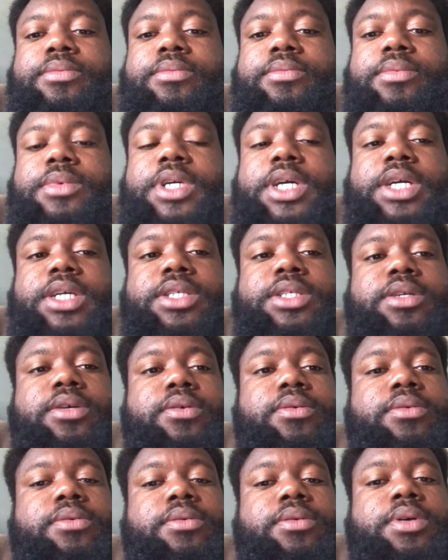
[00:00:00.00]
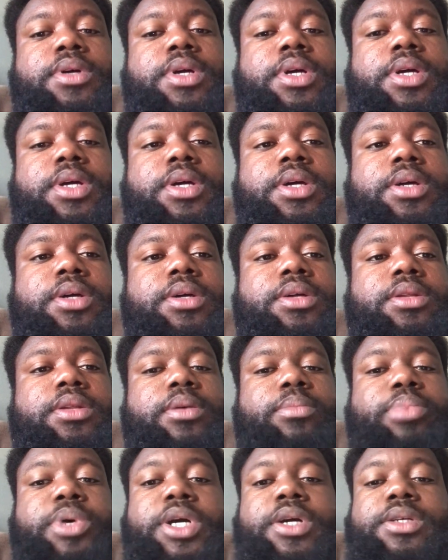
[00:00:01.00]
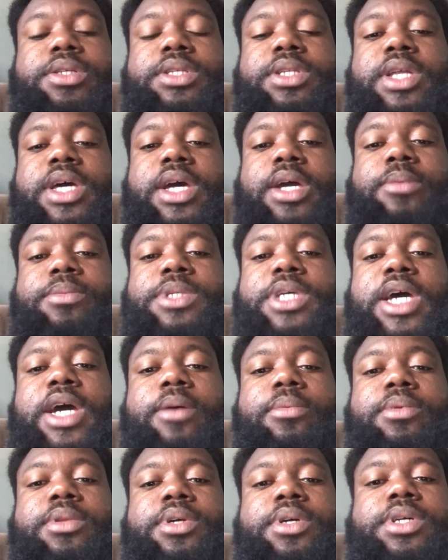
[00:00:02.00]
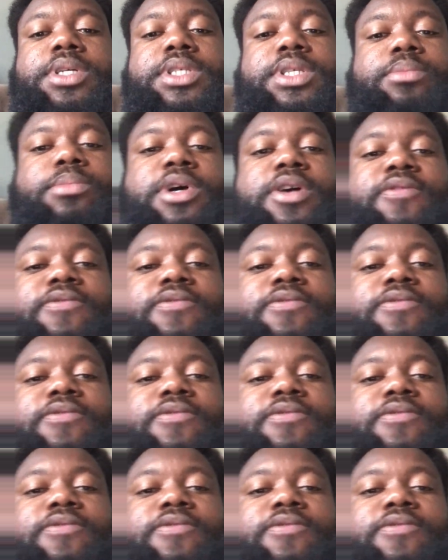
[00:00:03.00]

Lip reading: Okay, so the person named Tabitha is in my